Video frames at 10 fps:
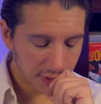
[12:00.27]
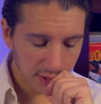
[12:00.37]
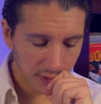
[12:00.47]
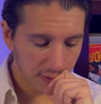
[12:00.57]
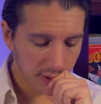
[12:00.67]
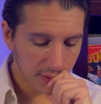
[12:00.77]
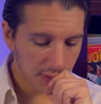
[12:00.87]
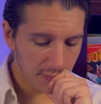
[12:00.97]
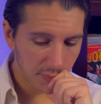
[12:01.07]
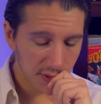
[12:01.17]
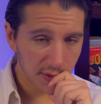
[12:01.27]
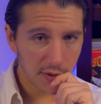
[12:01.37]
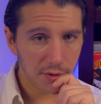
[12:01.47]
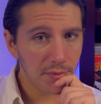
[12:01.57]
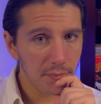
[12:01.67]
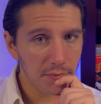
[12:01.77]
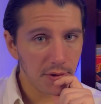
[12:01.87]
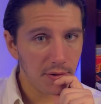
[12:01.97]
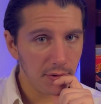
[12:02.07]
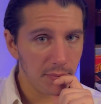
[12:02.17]
clearly it means that these people
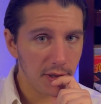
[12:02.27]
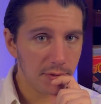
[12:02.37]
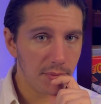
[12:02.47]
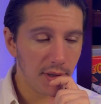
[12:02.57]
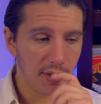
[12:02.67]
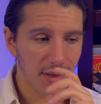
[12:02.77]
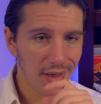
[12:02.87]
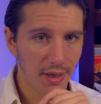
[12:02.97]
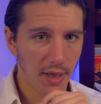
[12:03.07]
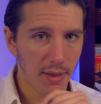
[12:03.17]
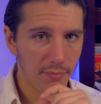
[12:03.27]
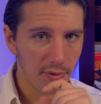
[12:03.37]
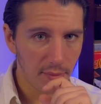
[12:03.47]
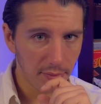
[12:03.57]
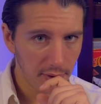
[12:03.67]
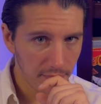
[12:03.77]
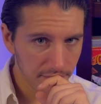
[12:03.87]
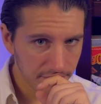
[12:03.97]
need a new mouse pad. They can't aim properly.